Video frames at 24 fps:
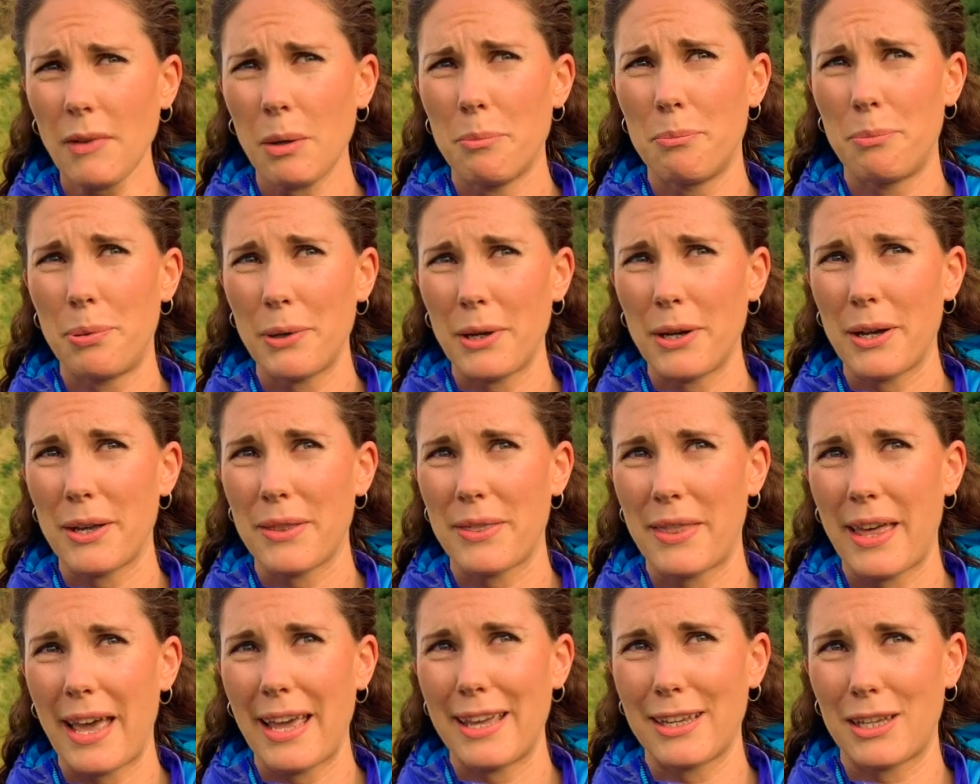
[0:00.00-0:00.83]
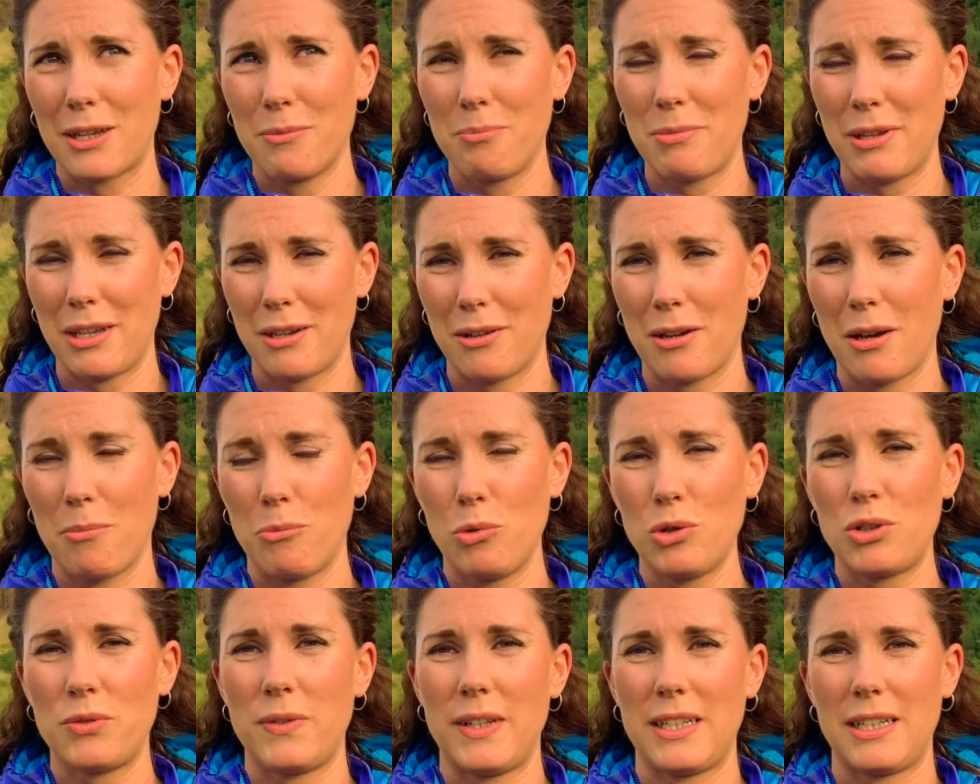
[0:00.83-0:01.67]
but that can be a,
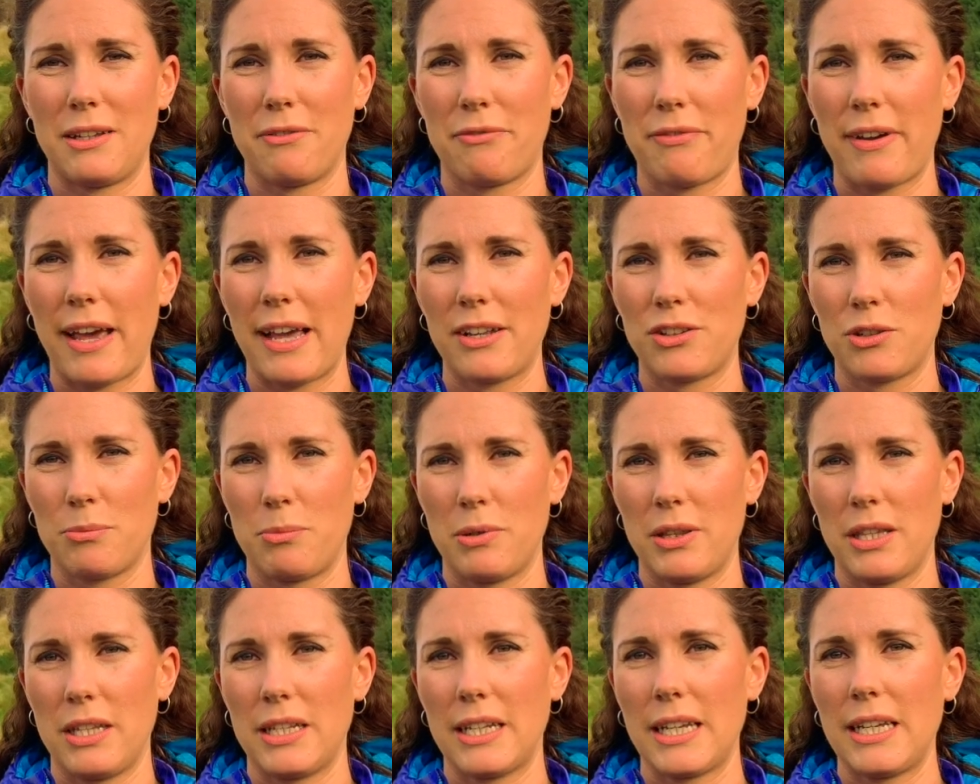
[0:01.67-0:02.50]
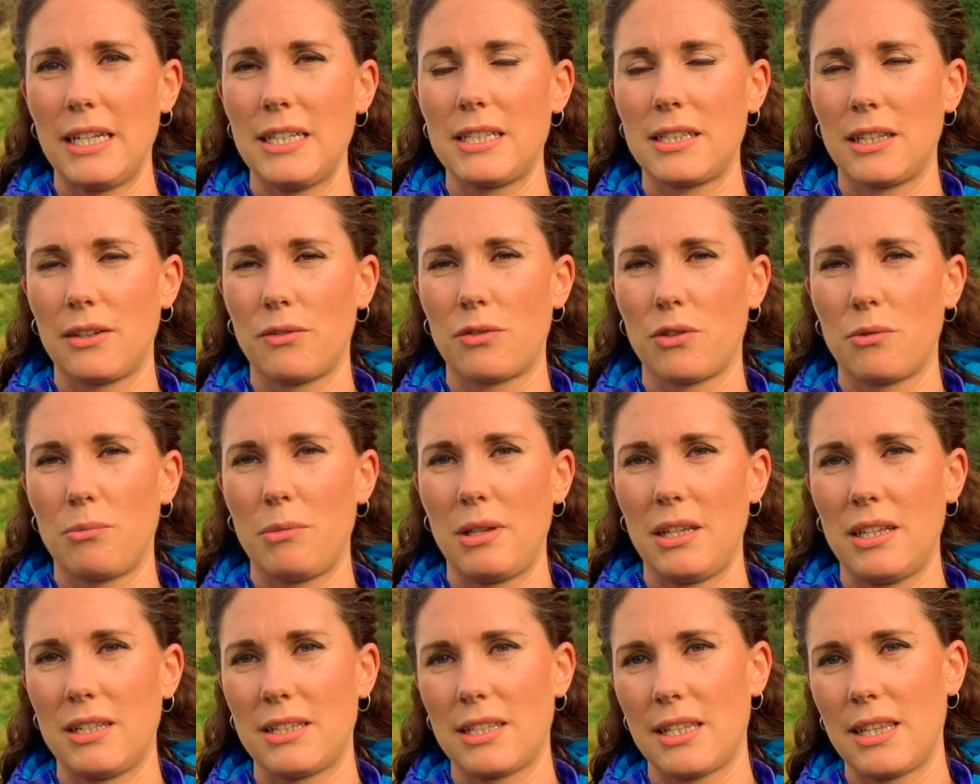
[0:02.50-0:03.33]
motivating factor but the nice thing for
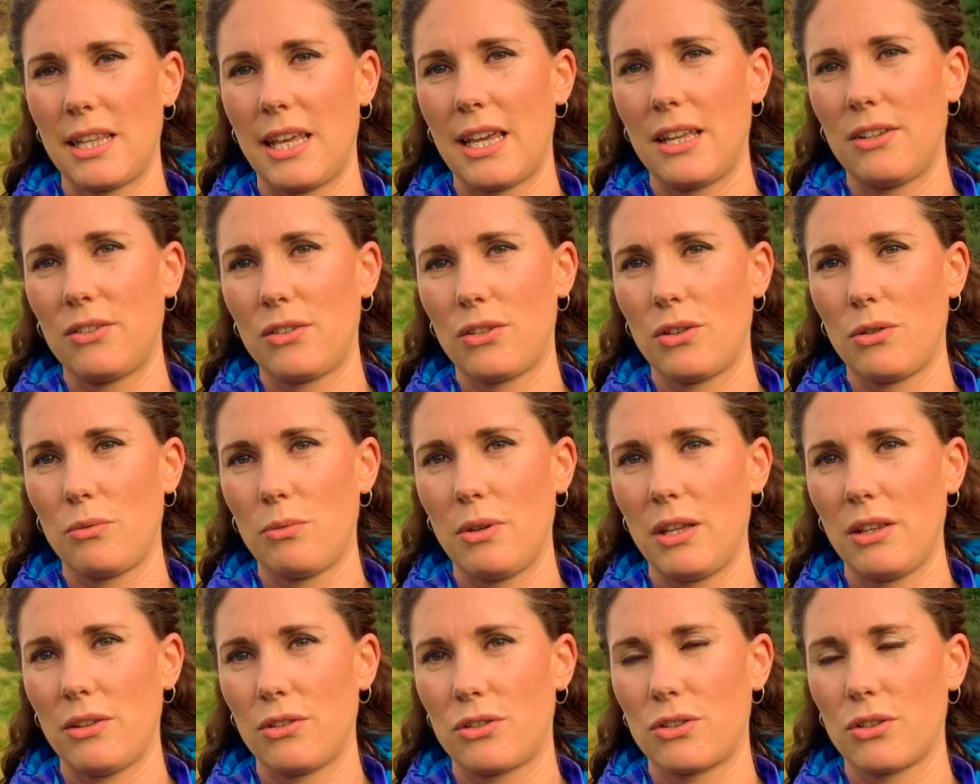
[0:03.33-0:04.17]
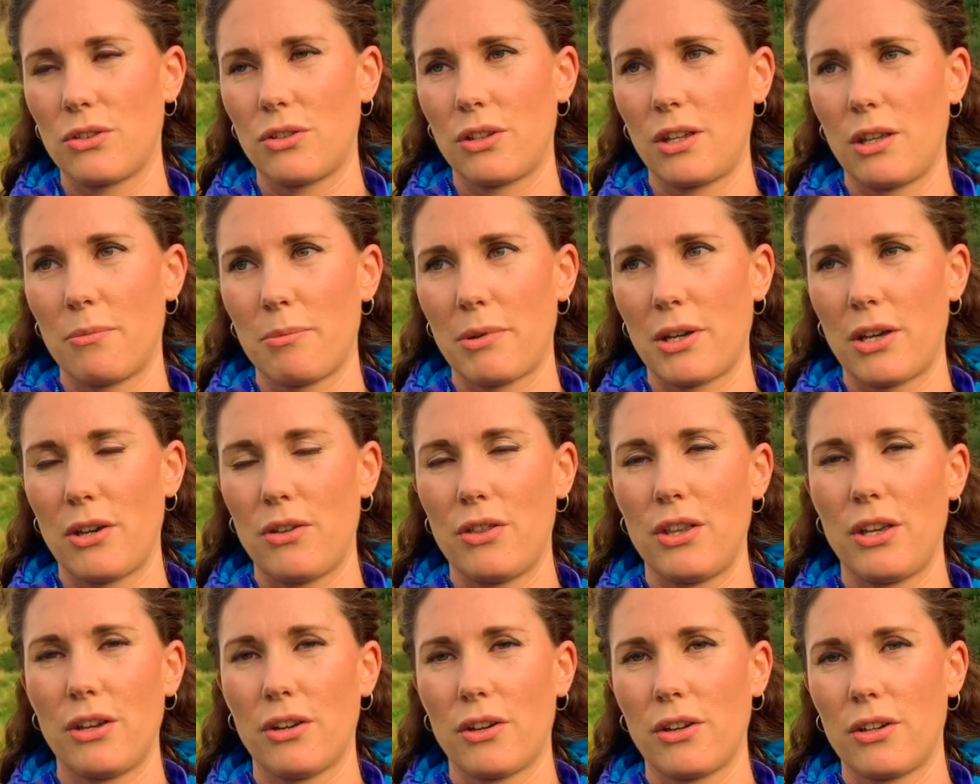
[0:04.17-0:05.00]
me is at the end of the week they're talking about how
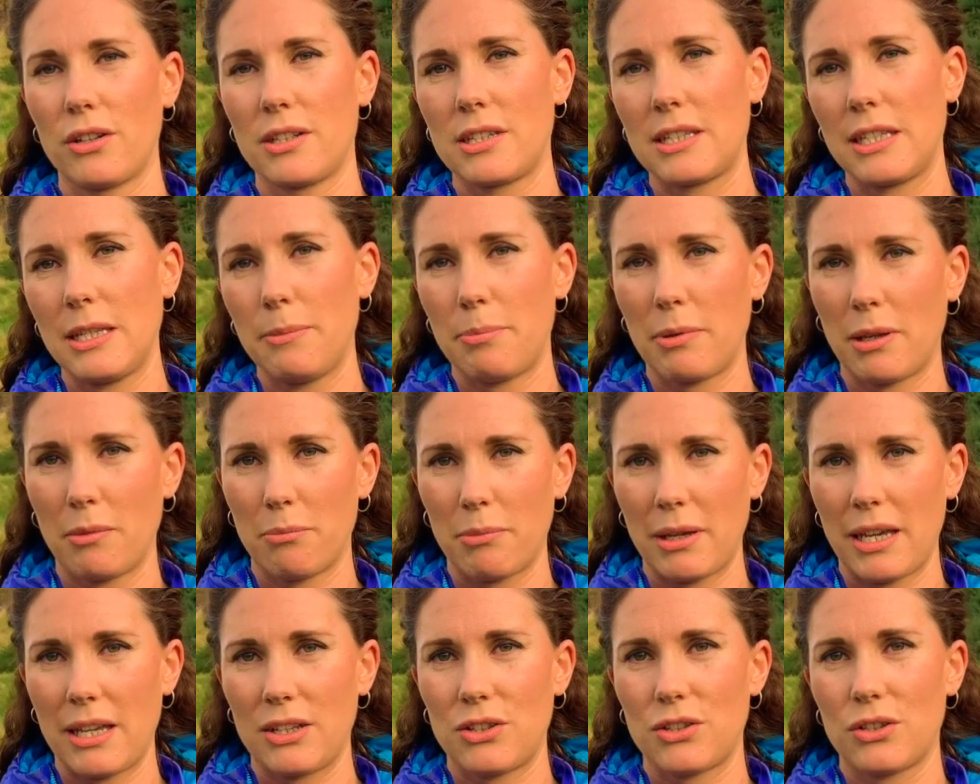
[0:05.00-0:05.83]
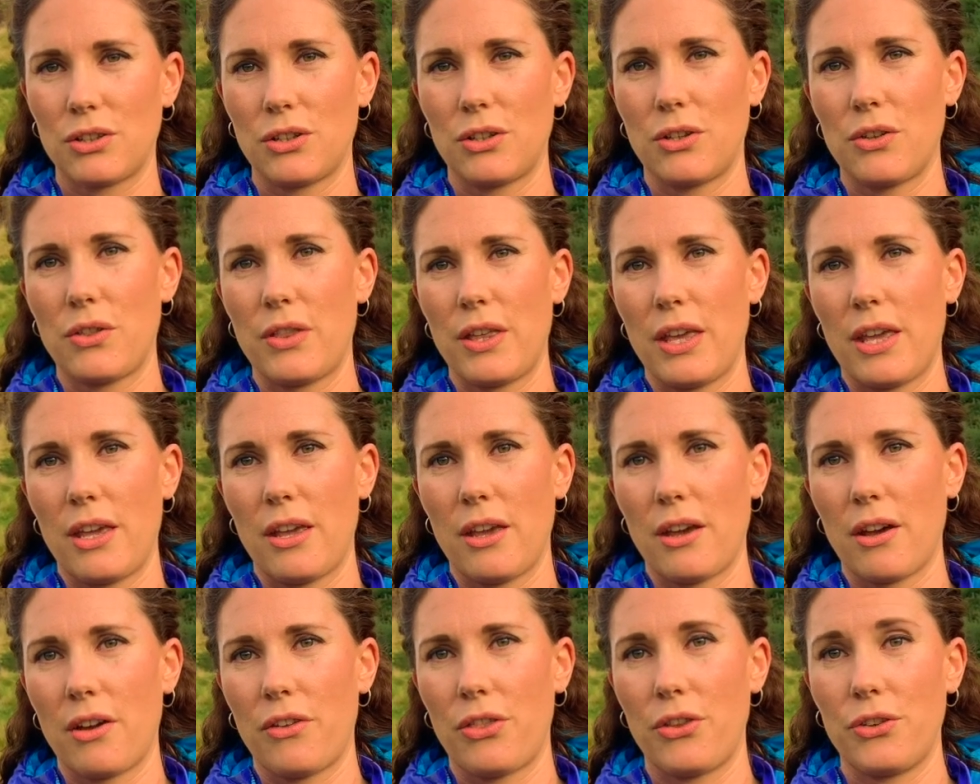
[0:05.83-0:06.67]
they are sleeping better
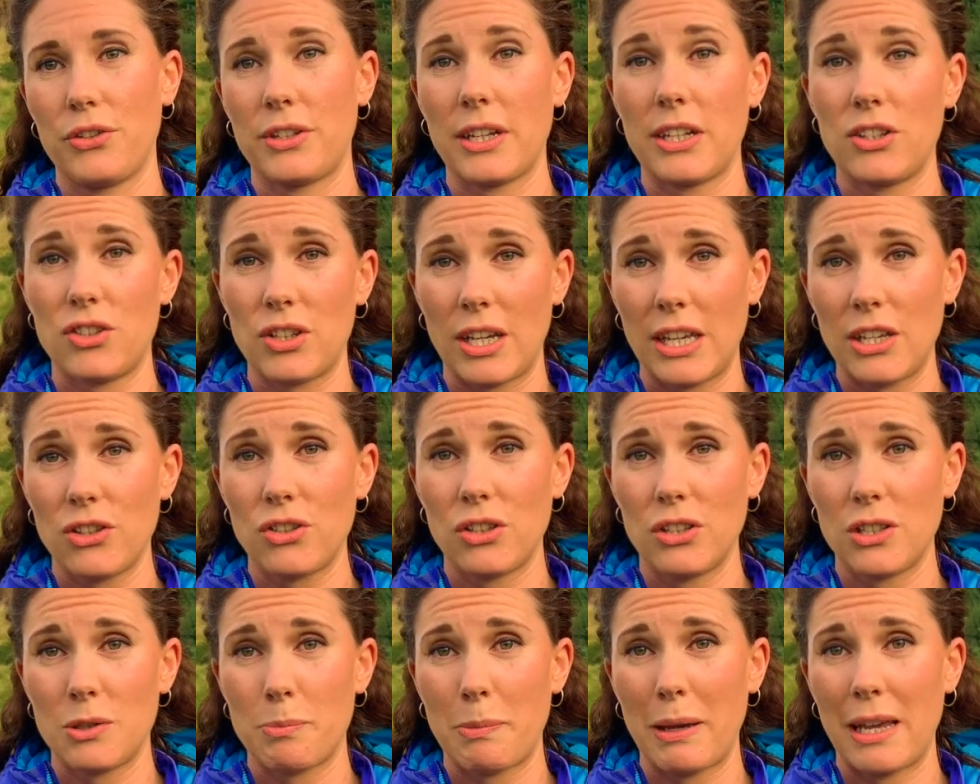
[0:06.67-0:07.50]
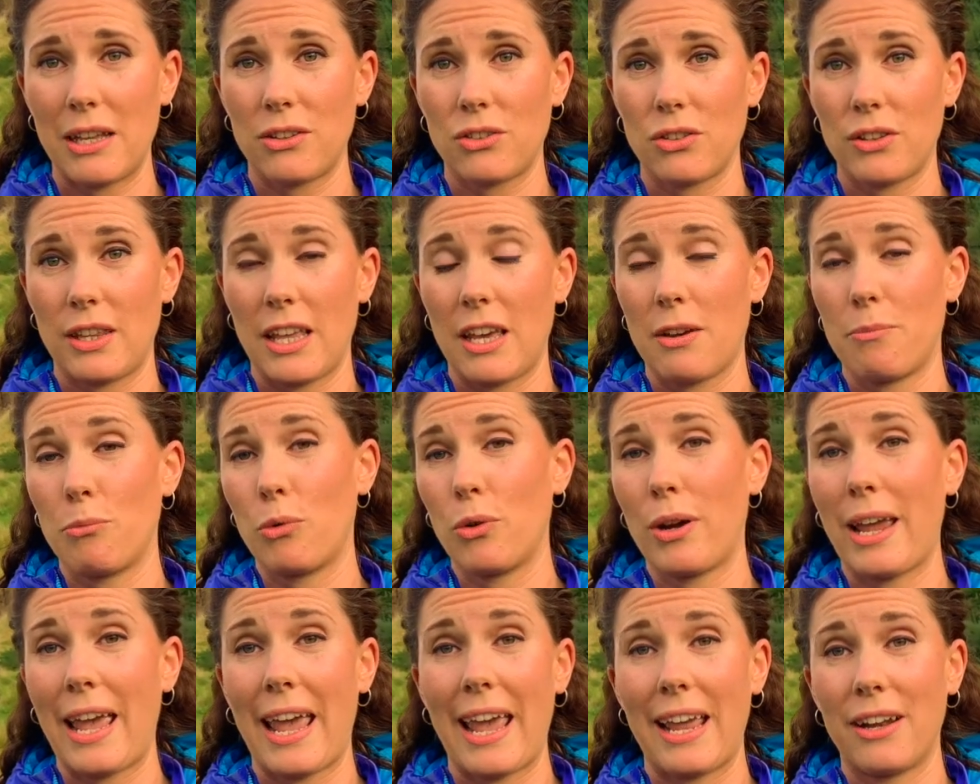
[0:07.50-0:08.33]
they their digestion's better they have
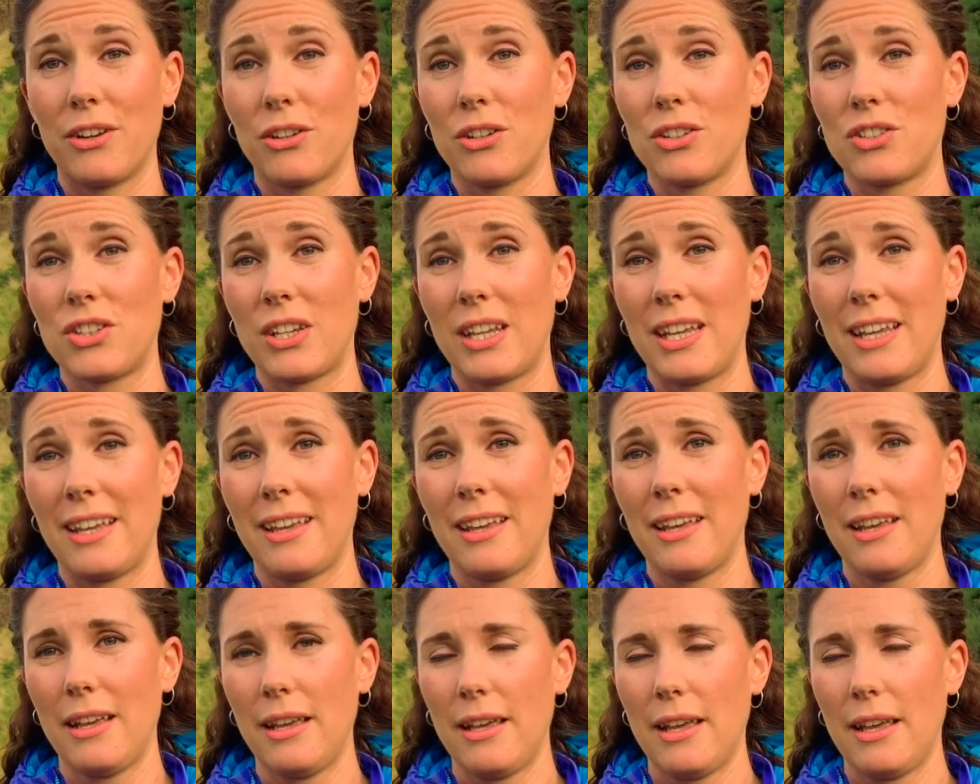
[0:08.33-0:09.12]
more energy